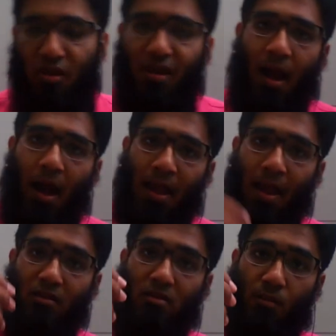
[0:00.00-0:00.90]
gen
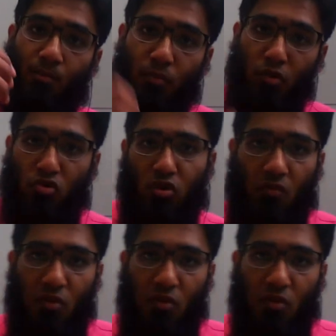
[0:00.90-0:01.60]
high-end computer,